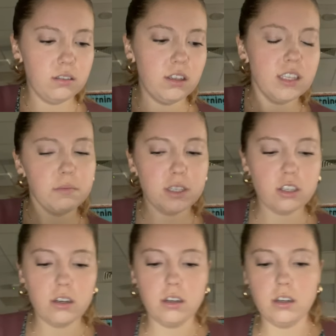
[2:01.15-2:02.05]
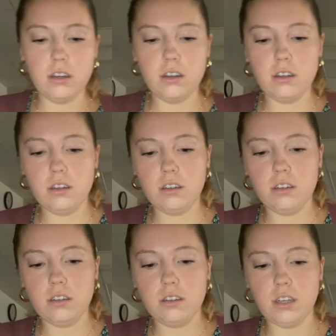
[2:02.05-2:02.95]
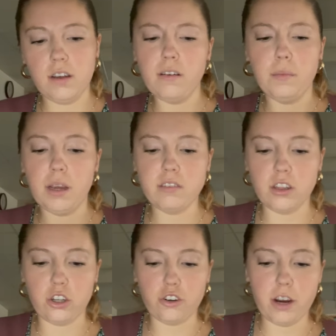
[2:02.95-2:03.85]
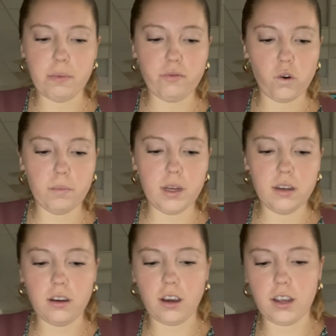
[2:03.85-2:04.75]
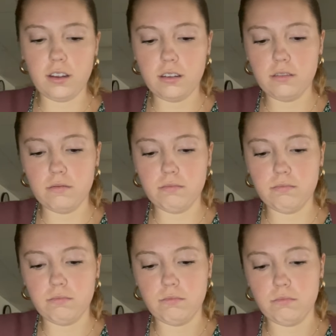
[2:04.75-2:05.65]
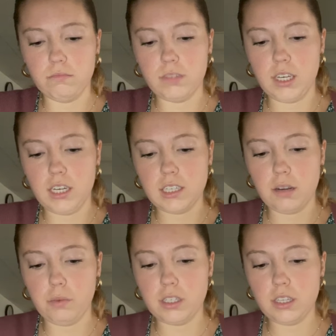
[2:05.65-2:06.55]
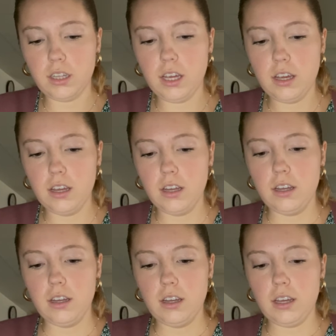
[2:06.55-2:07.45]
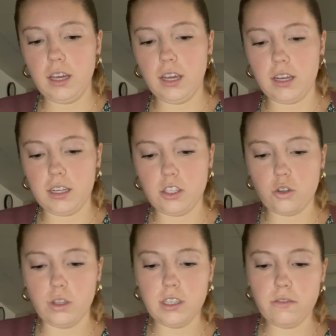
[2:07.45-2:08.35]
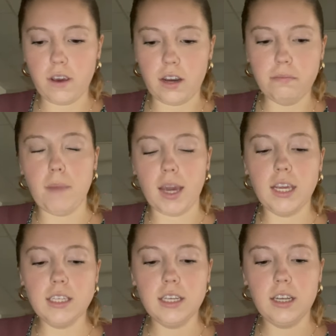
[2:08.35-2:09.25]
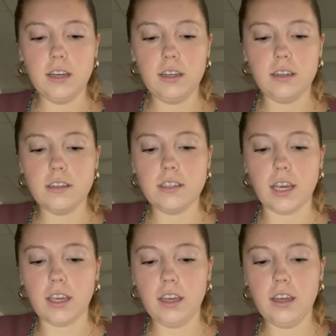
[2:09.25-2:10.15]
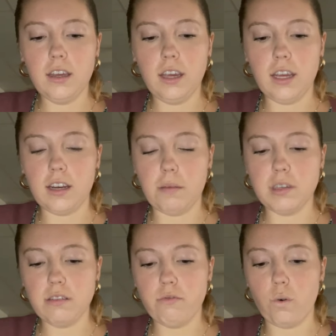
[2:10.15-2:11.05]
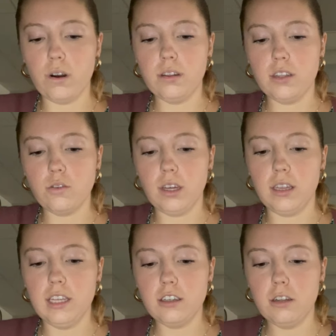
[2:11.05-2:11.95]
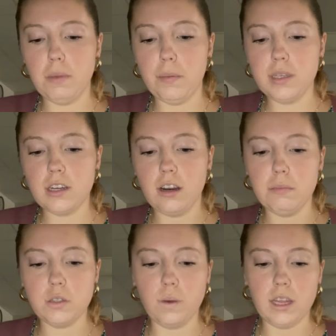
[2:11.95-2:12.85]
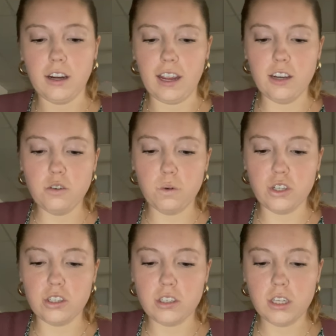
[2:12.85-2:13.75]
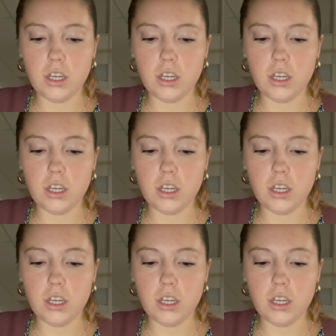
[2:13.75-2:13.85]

this semester. Uh, I mean, I've done third grade before, but not any time recently. And so this is fun. Maggie's in second and Emma's in fourth, and so like these are the babies that are in between their age, which is